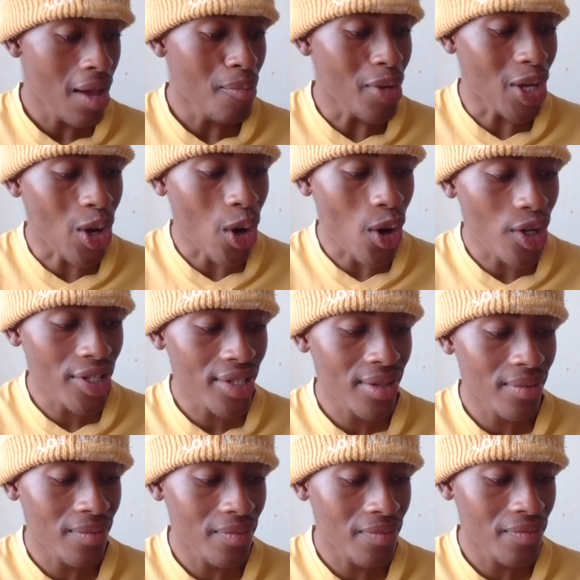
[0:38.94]

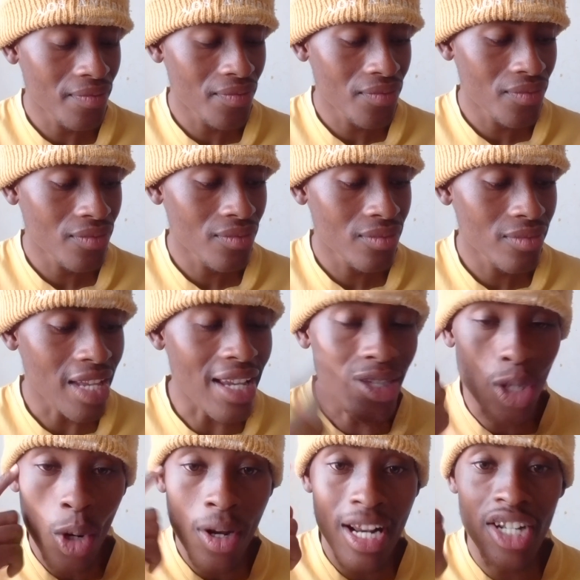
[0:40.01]
Because they
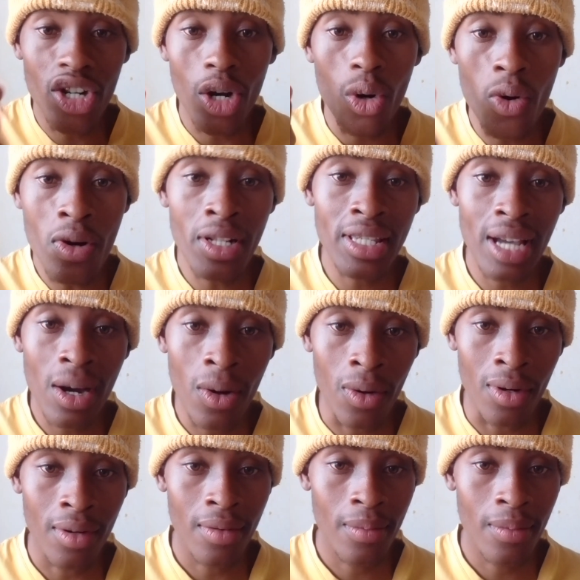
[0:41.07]
thought that you're going down.